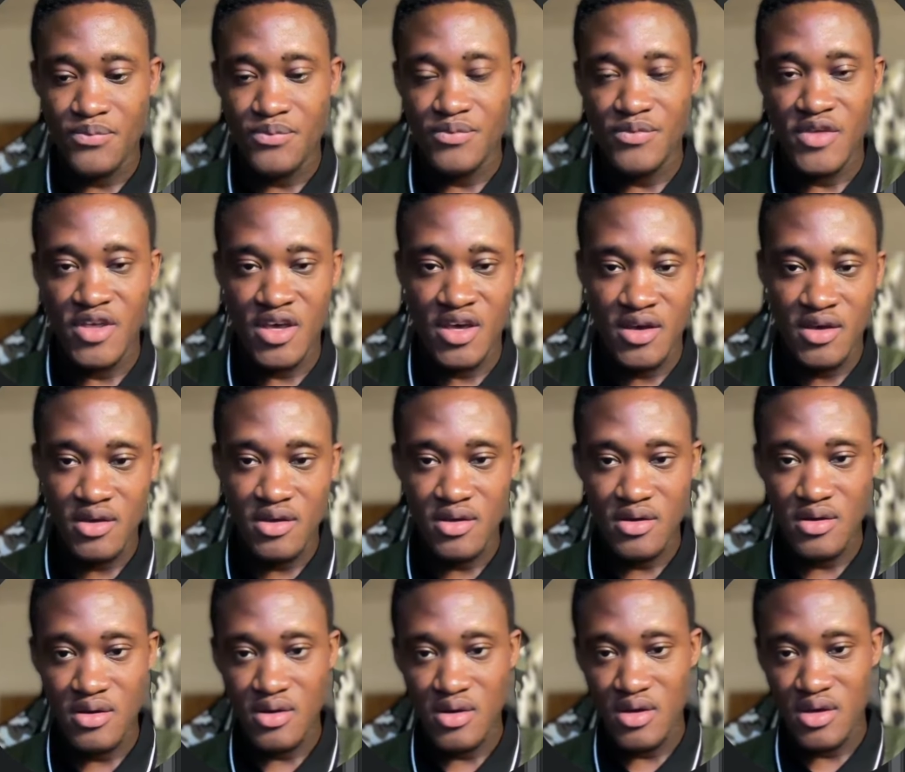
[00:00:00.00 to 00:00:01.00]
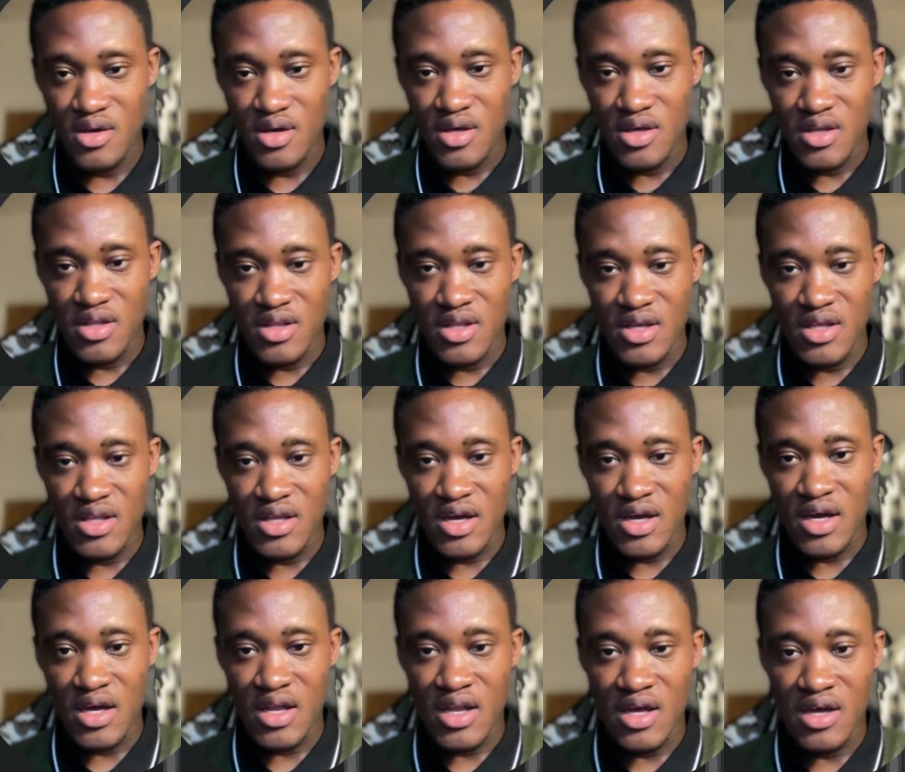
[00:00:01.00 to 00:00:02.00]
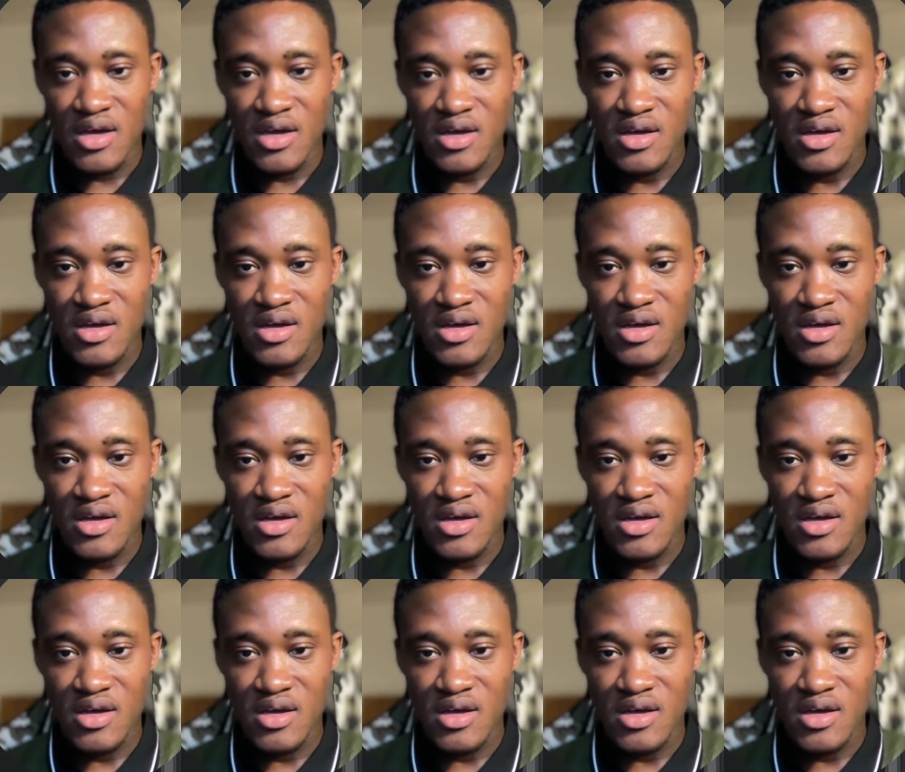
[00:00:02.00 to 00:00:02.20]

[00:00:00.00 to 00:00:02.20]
here, then the color